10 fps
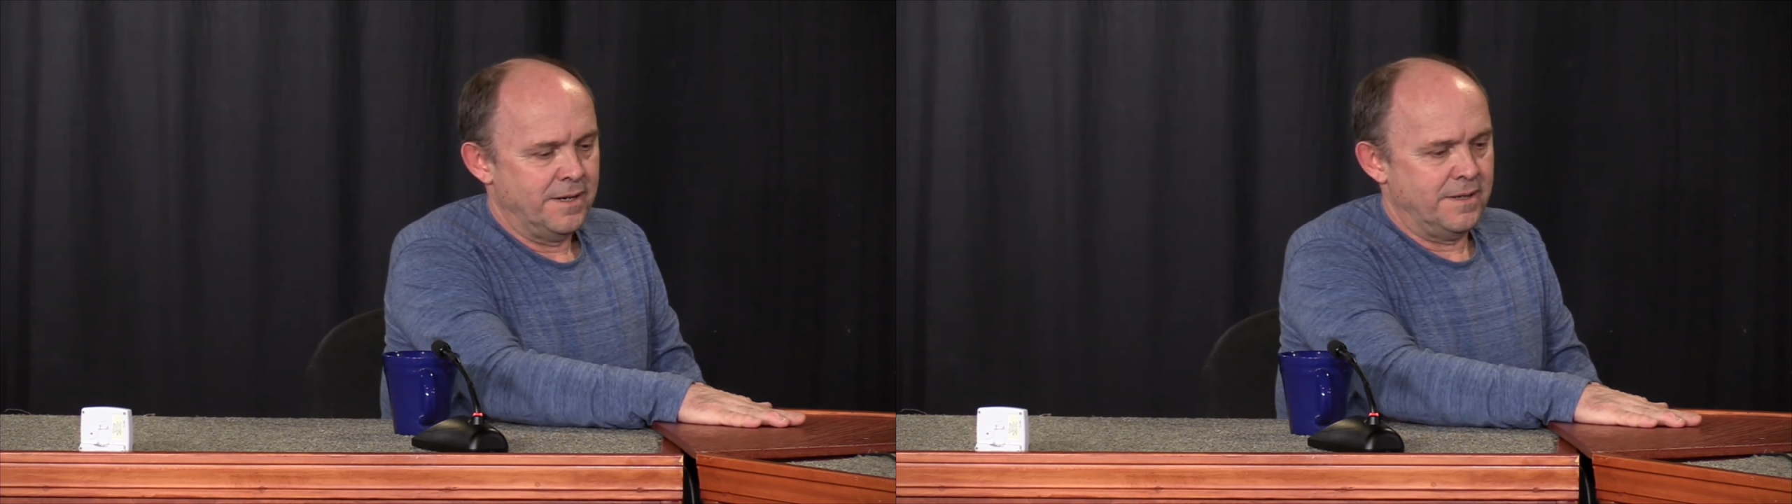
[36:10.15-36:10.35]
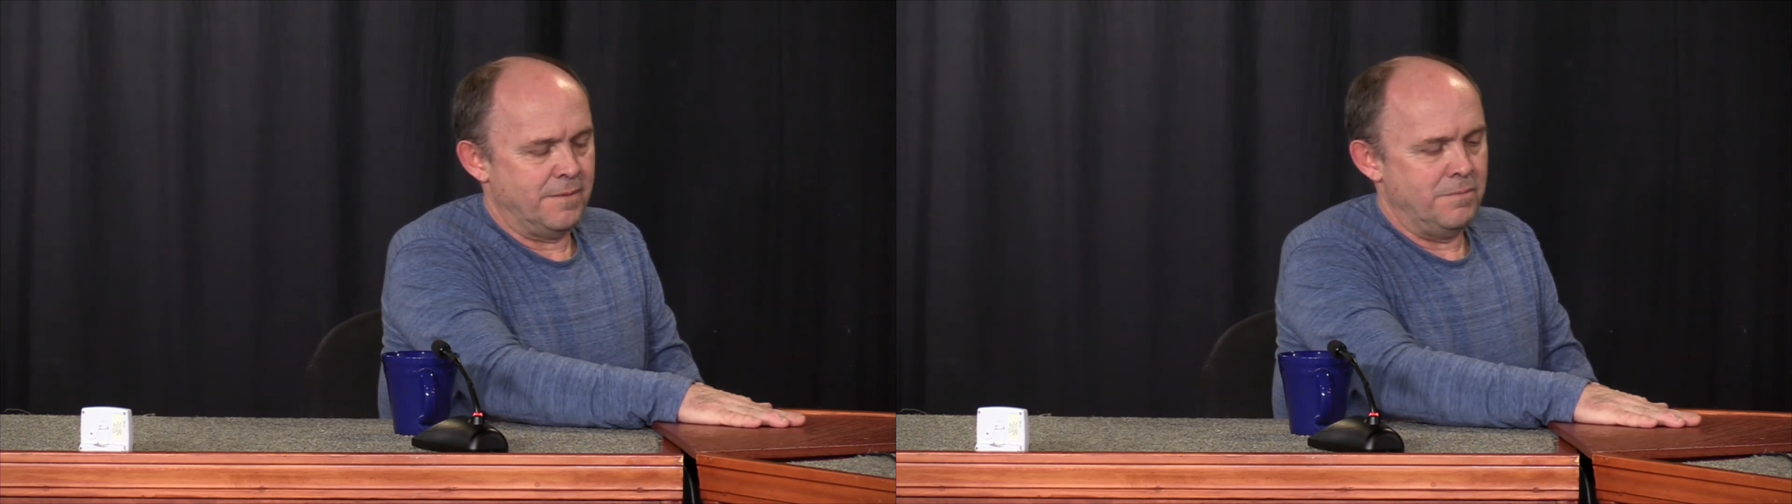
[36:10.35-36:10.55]

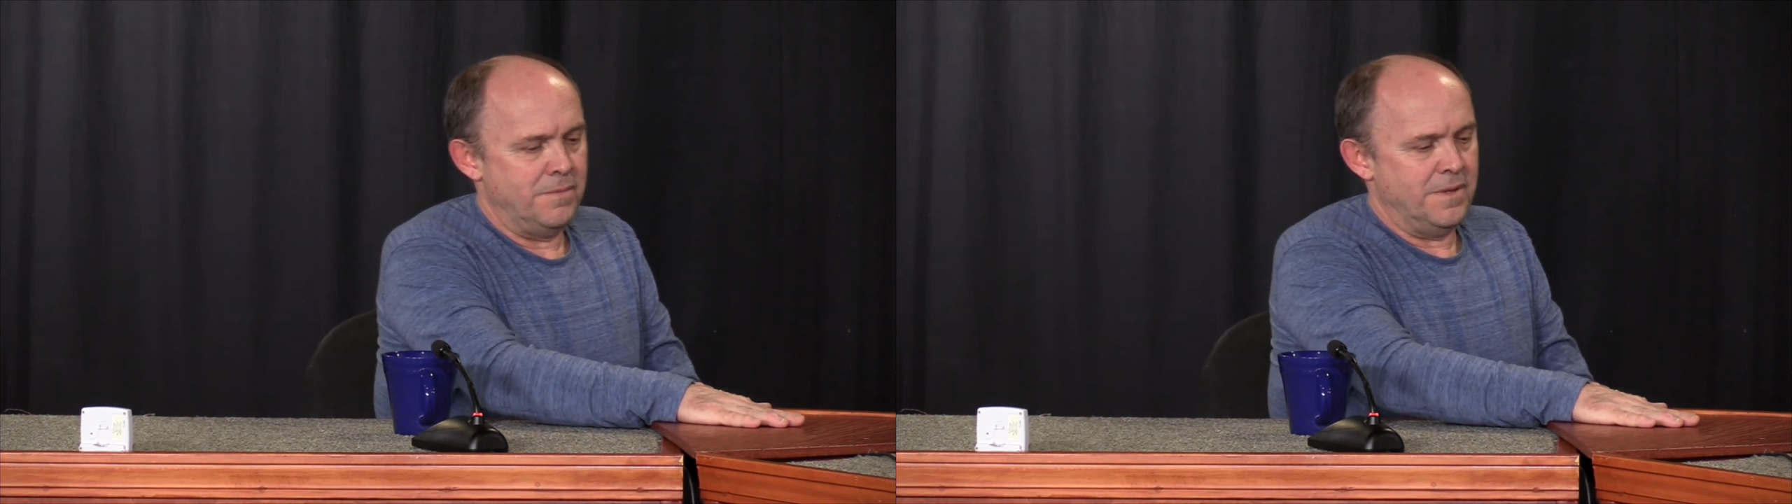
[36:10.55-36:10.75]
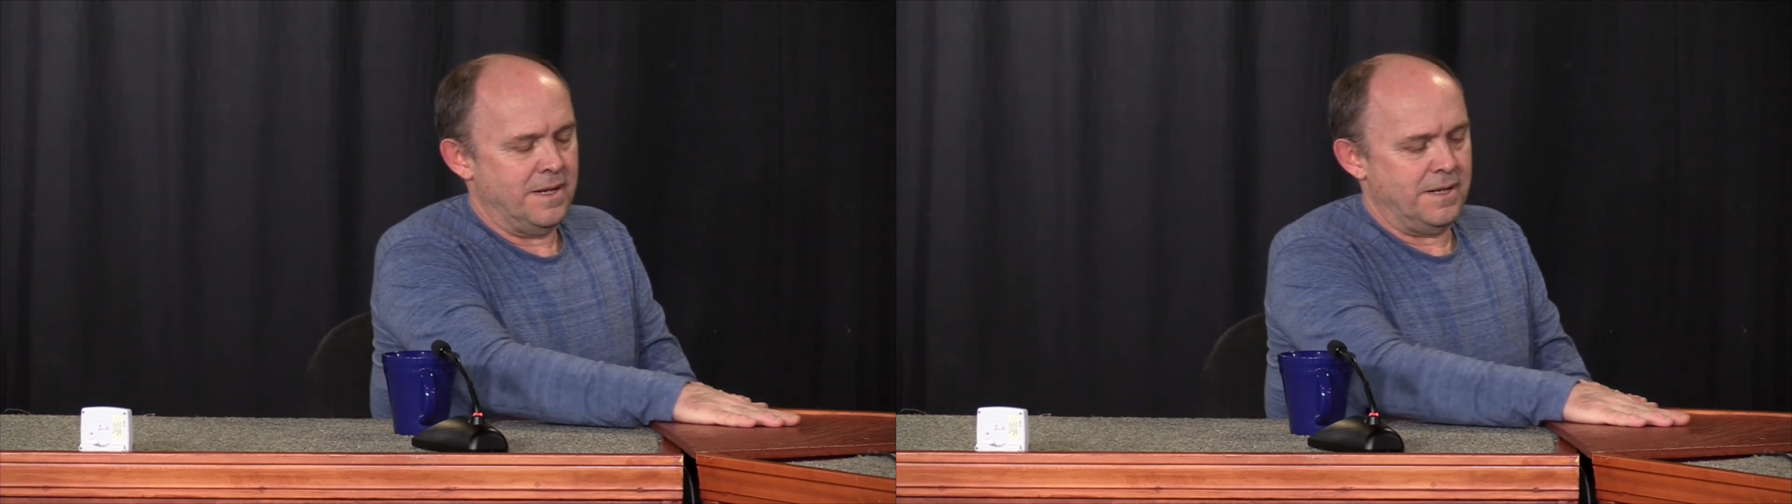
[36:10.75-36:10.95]
to
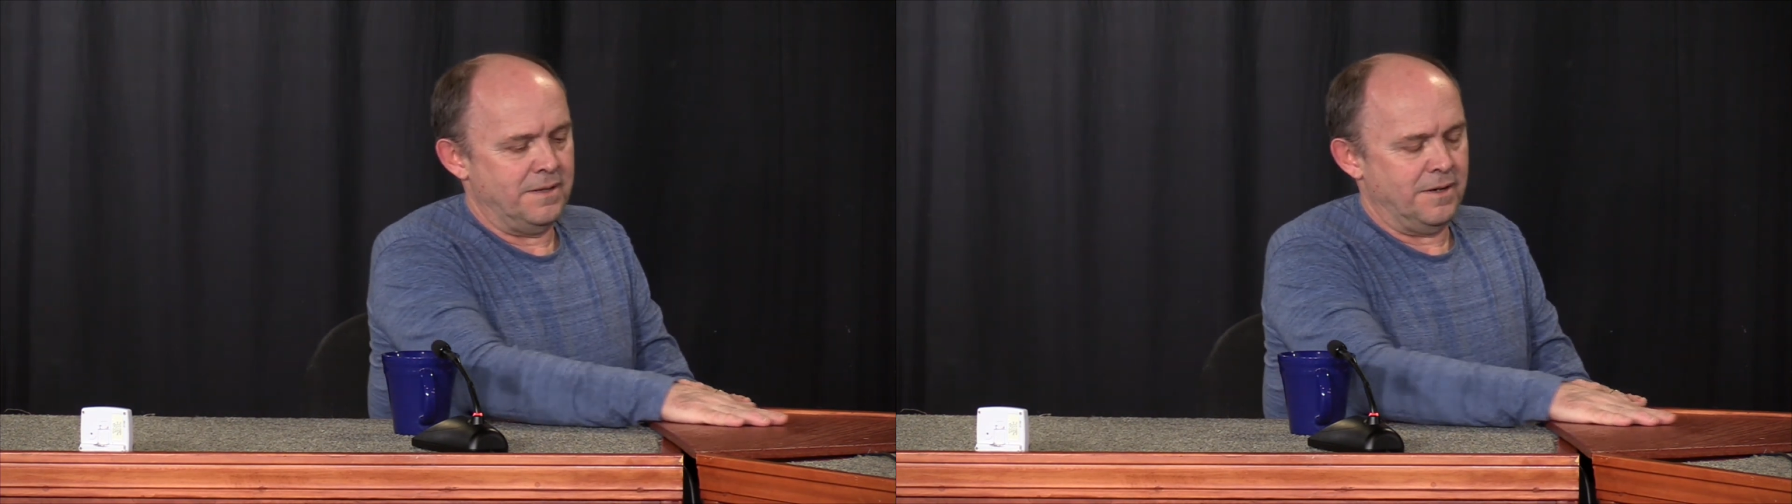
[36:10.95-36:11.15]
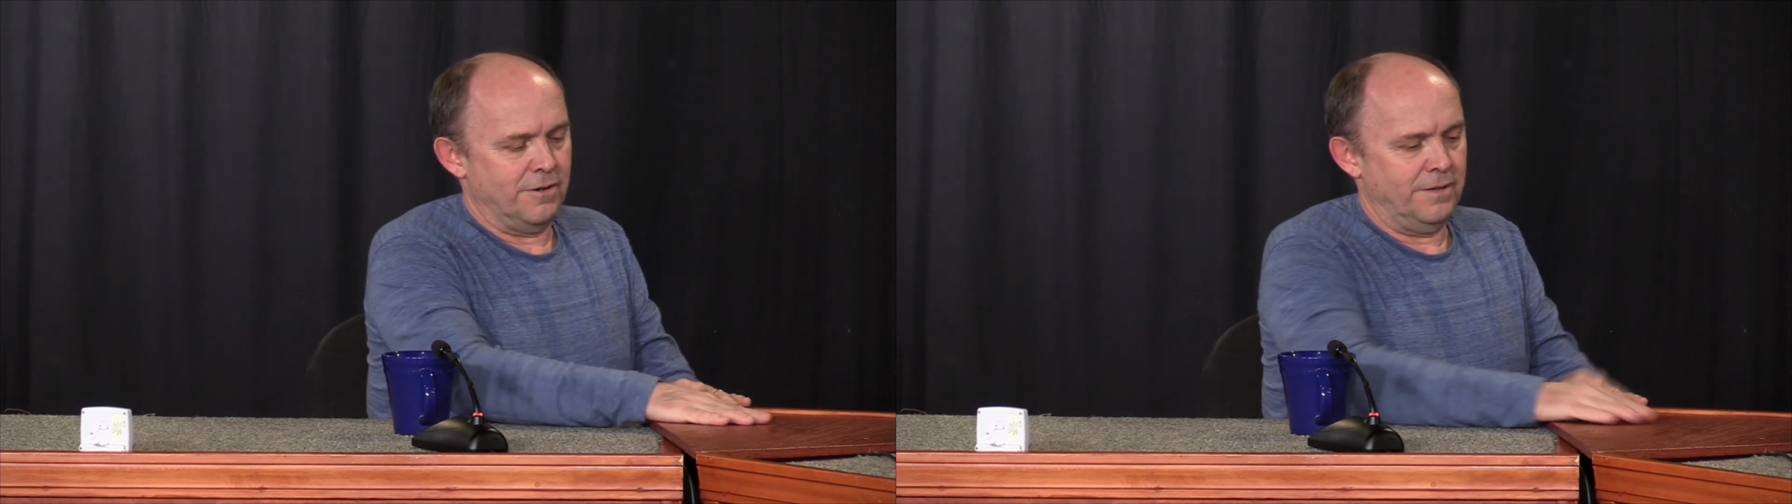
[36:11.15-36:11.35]
uh,
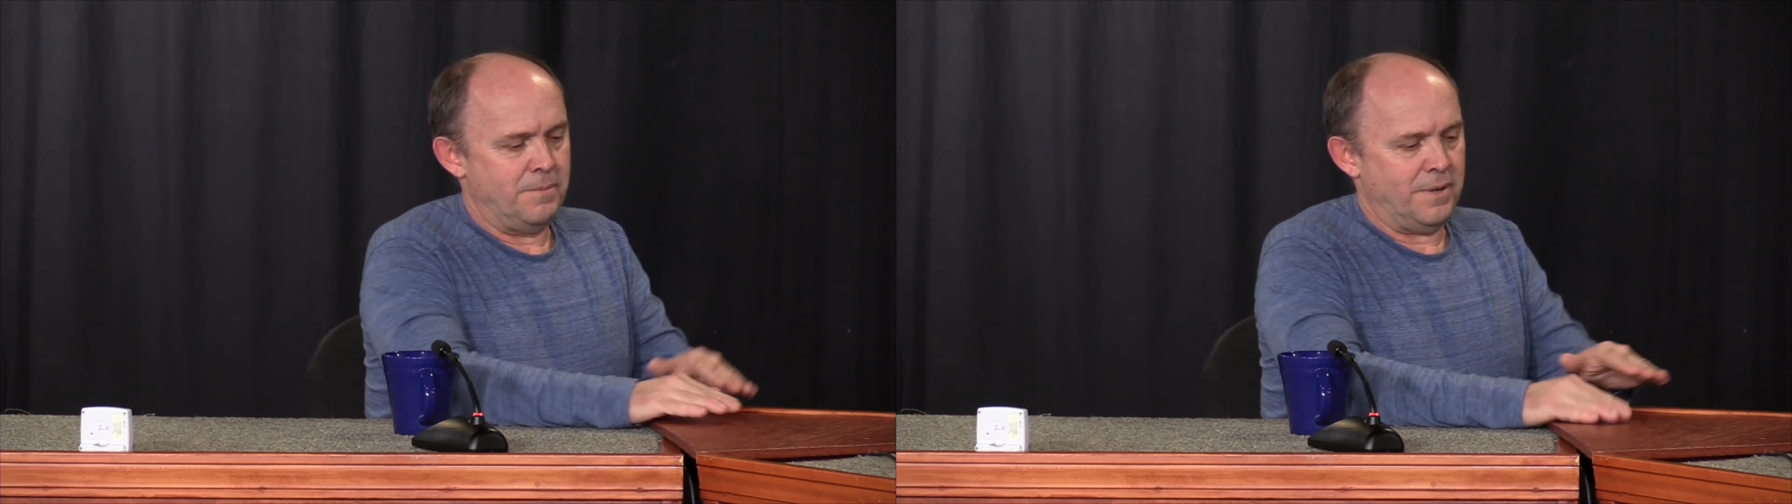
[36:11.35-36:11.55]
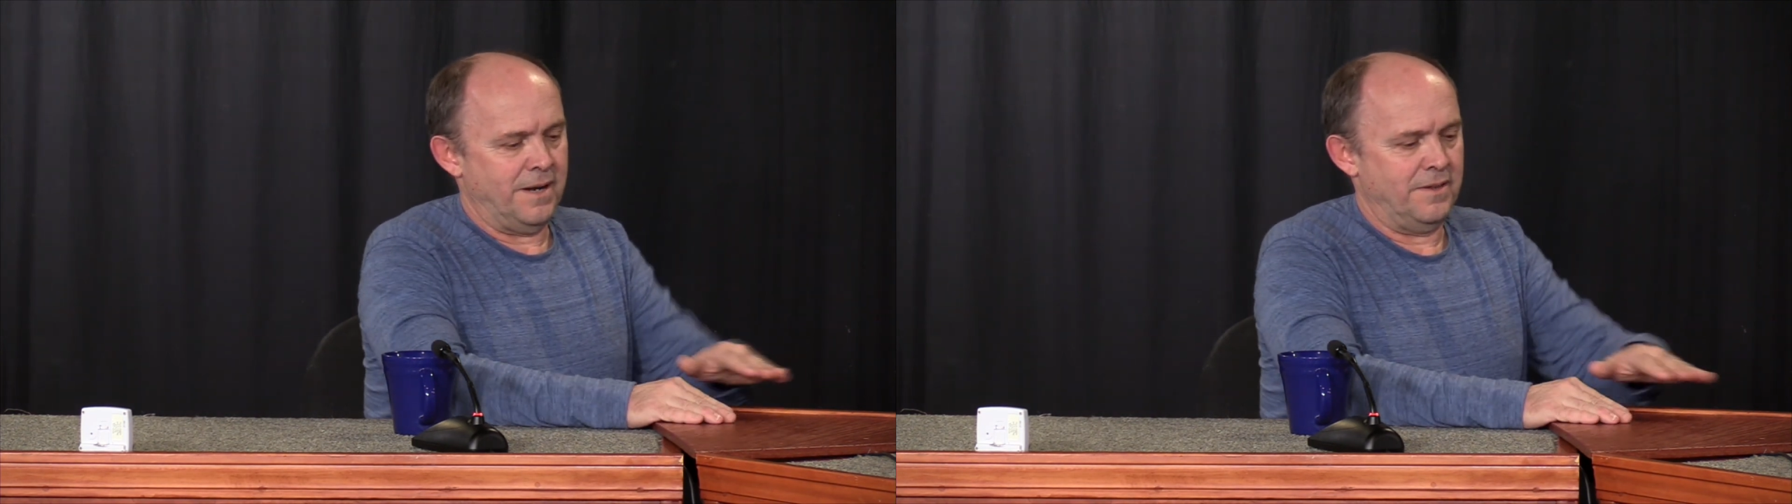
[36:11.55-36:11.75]
the early part of